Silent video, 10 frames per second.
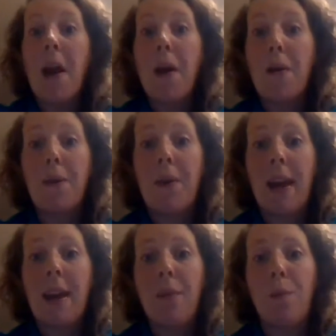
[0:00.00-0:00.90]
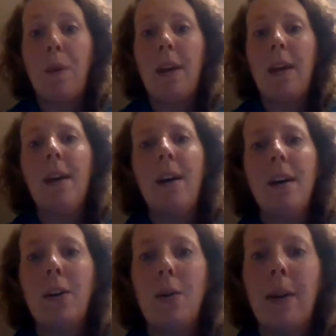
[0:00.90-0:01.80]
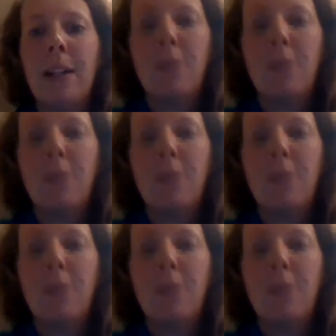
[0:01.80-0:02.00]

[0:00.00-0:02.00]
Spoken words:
Okay, we are going to